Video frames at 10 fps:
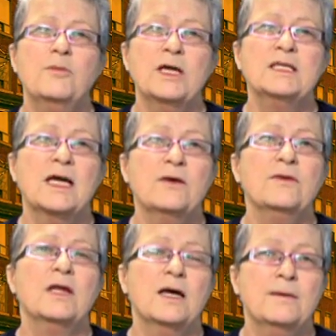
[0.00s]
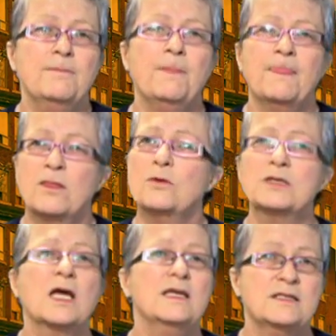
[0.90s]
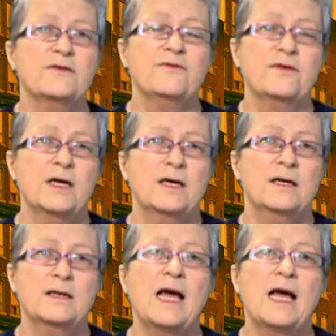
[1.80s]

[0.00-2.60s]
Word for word: bring down um, those kinds of uh,